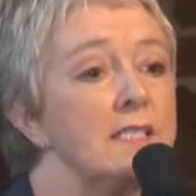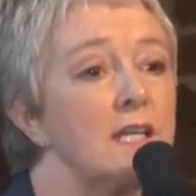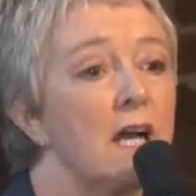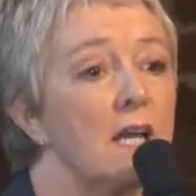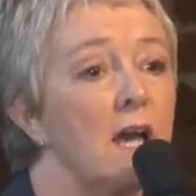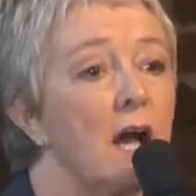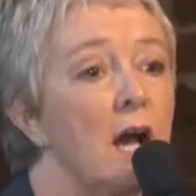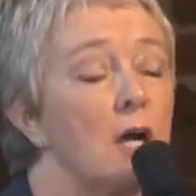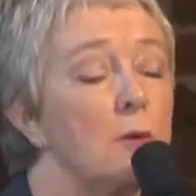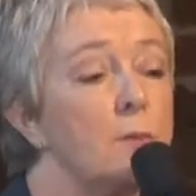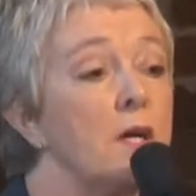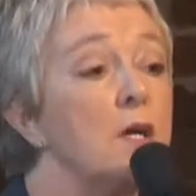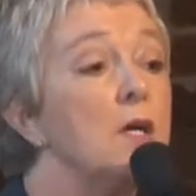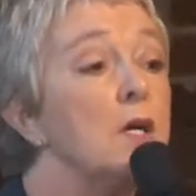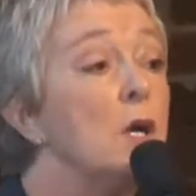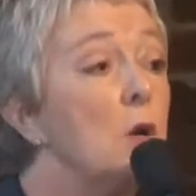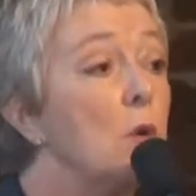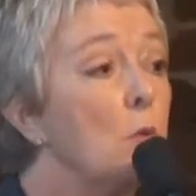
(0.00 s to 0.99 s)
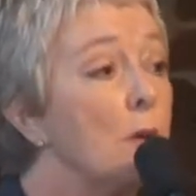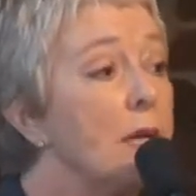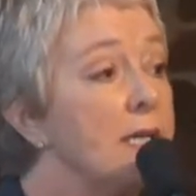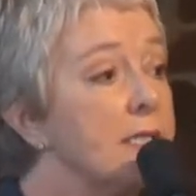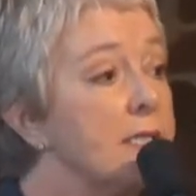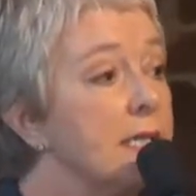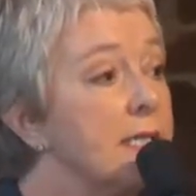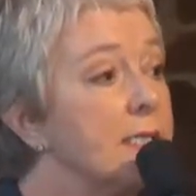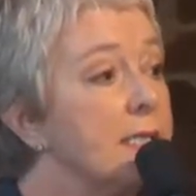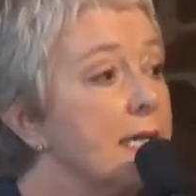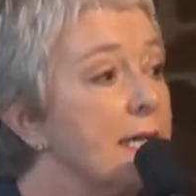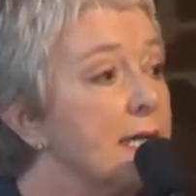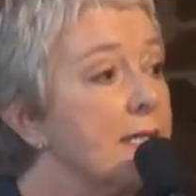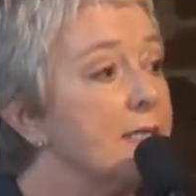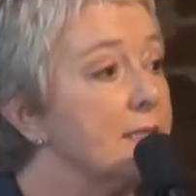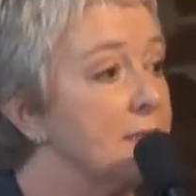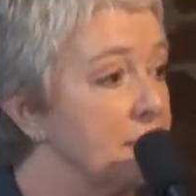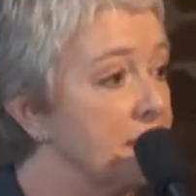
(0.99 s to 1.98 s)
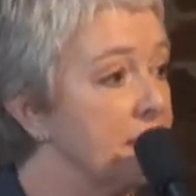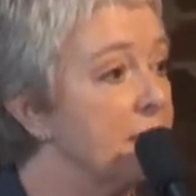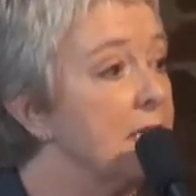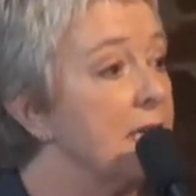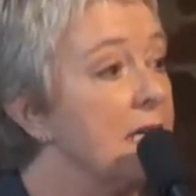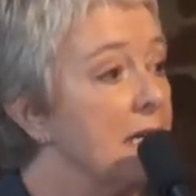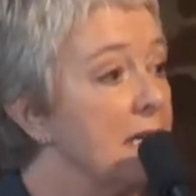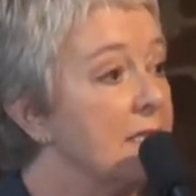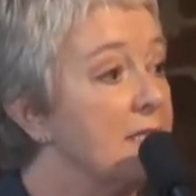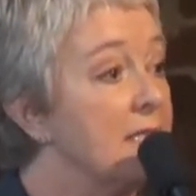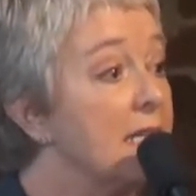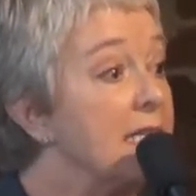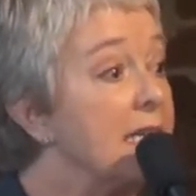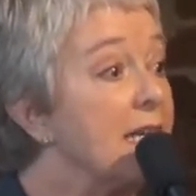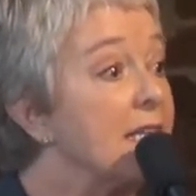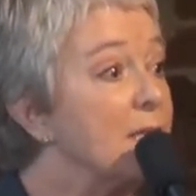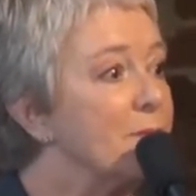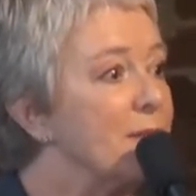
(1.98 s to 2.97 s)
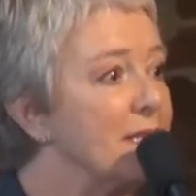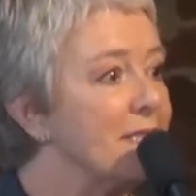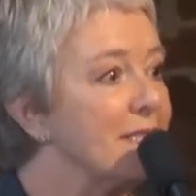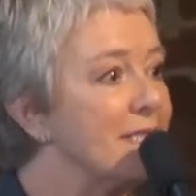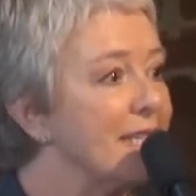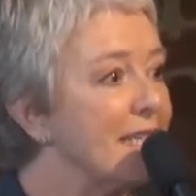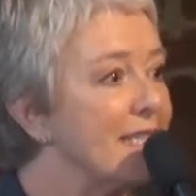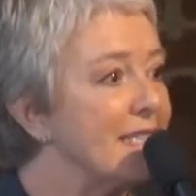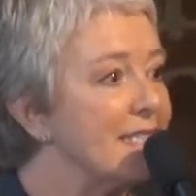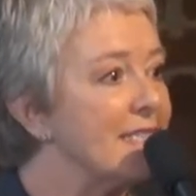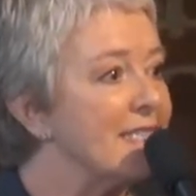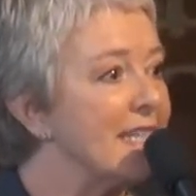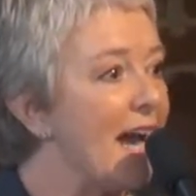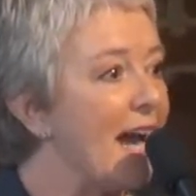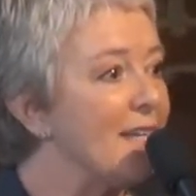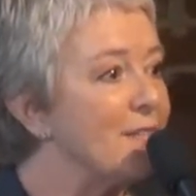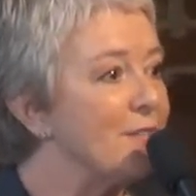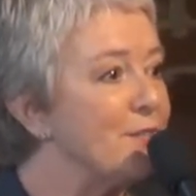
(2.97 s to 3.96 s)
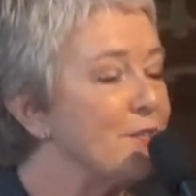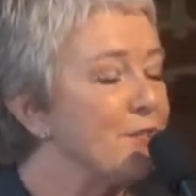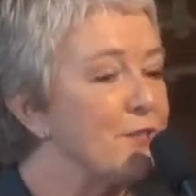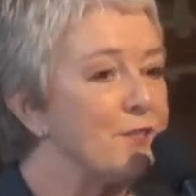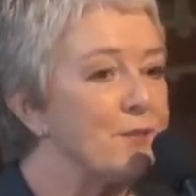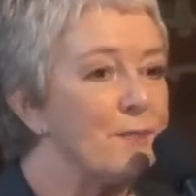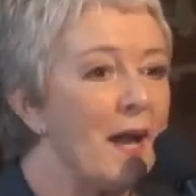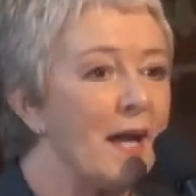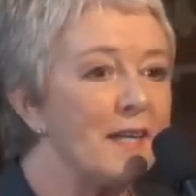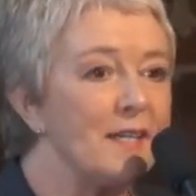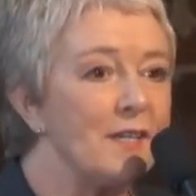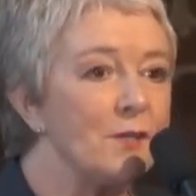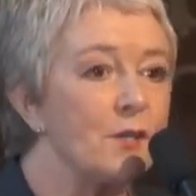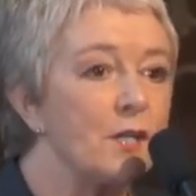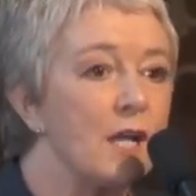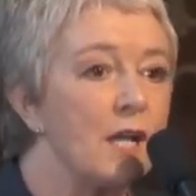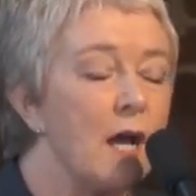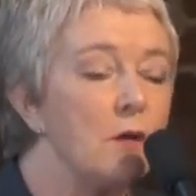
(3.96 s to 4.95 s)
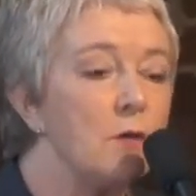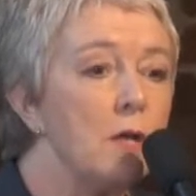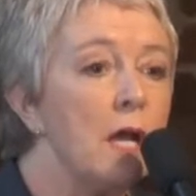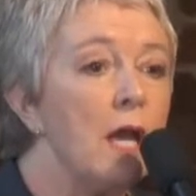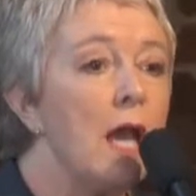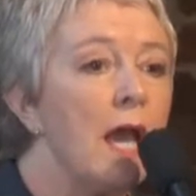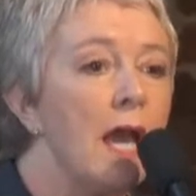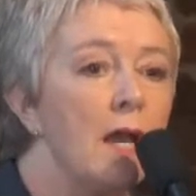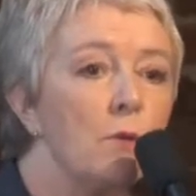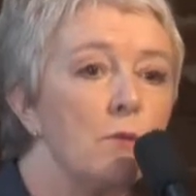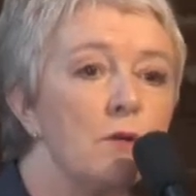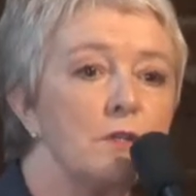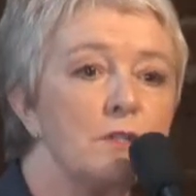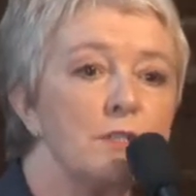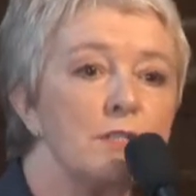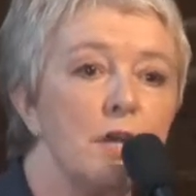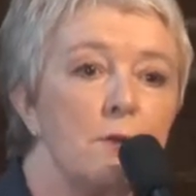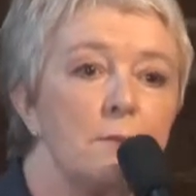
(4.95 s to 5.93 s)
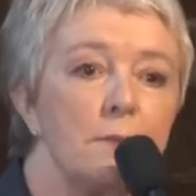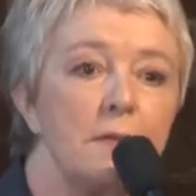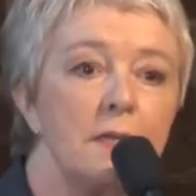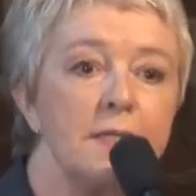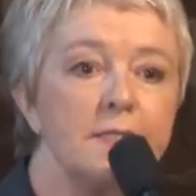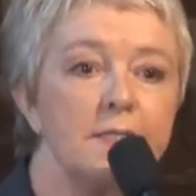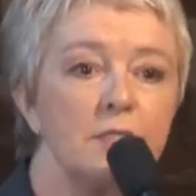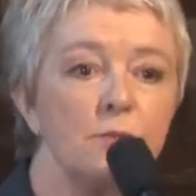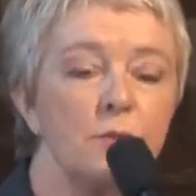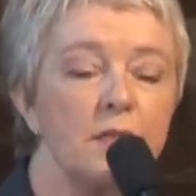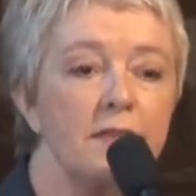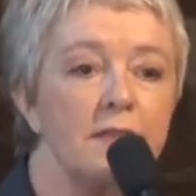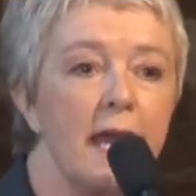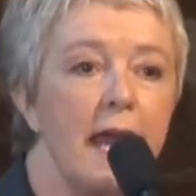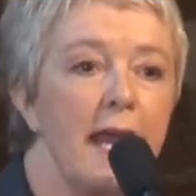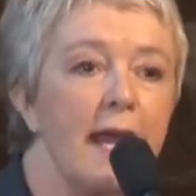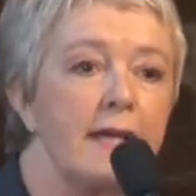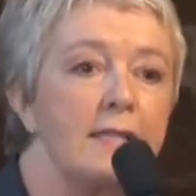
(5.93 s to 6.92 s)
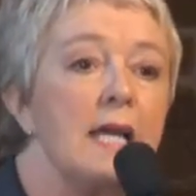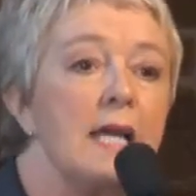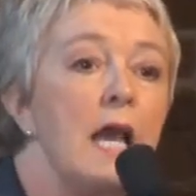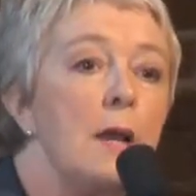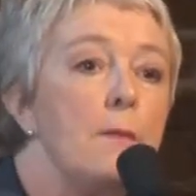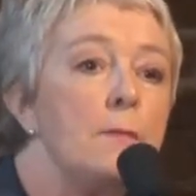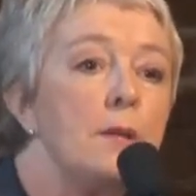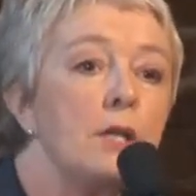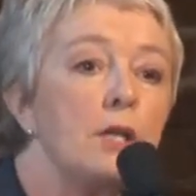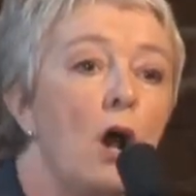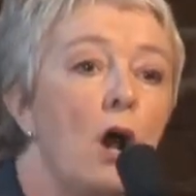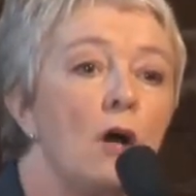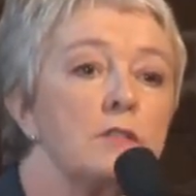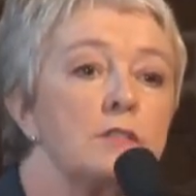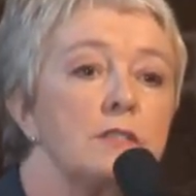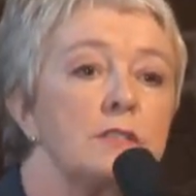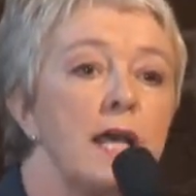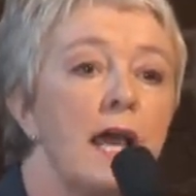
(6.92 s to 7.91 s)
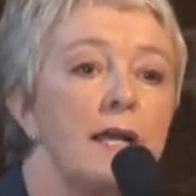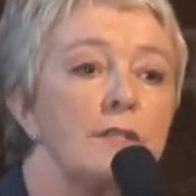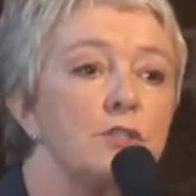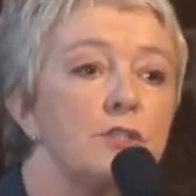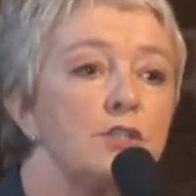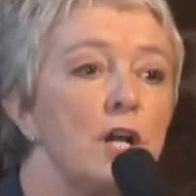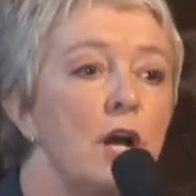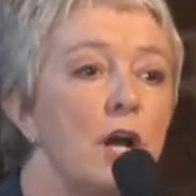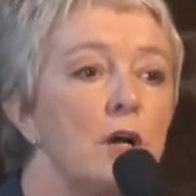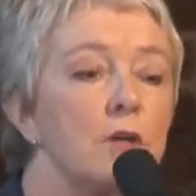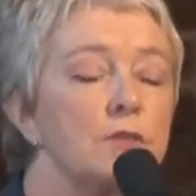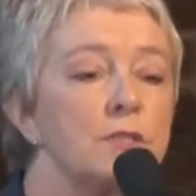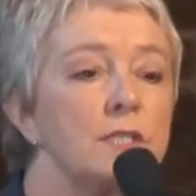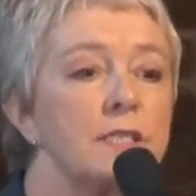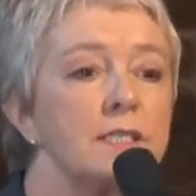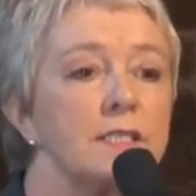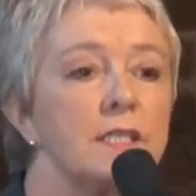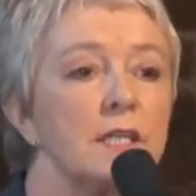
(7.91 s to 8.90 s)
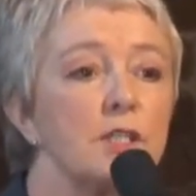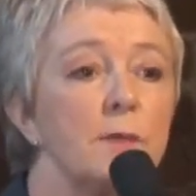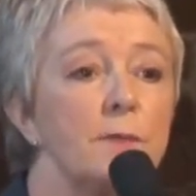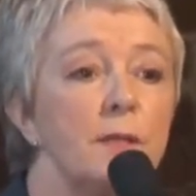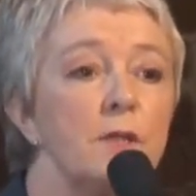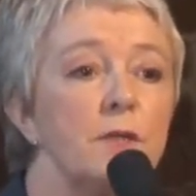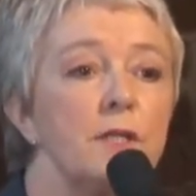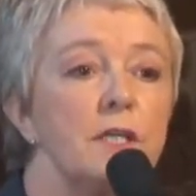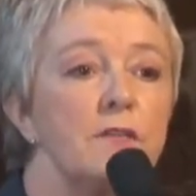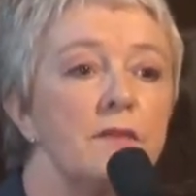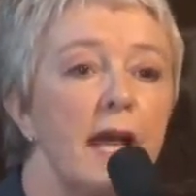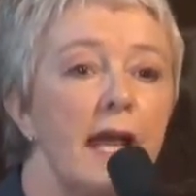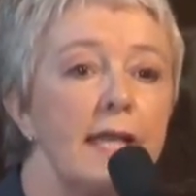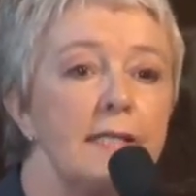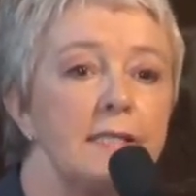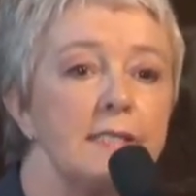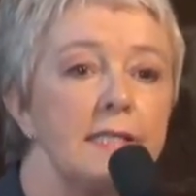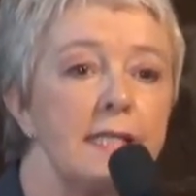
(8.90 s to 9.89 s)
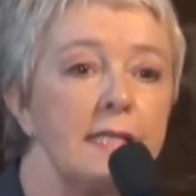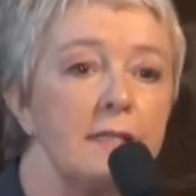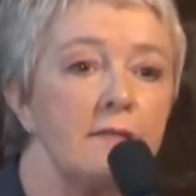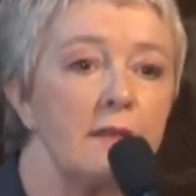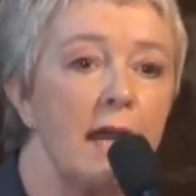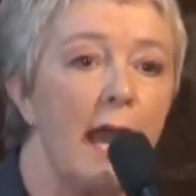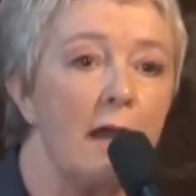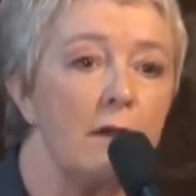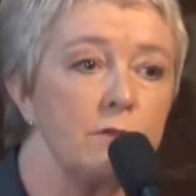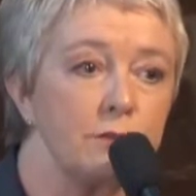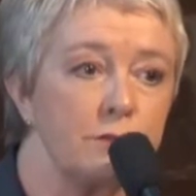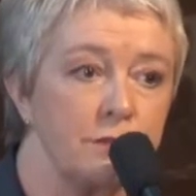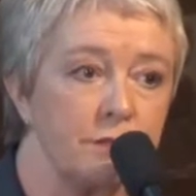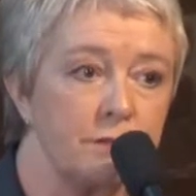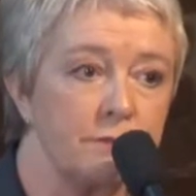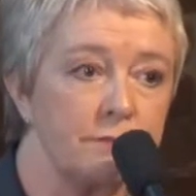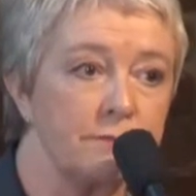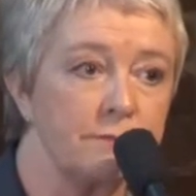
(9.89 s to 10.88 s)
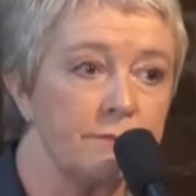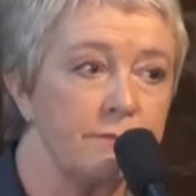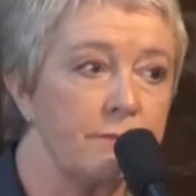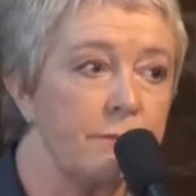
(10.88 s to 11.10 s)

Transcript: in Tullahoma, we did get the Gigabit city status just about a year ago, and we're so pleased with that because that shows that as a community of 18,000,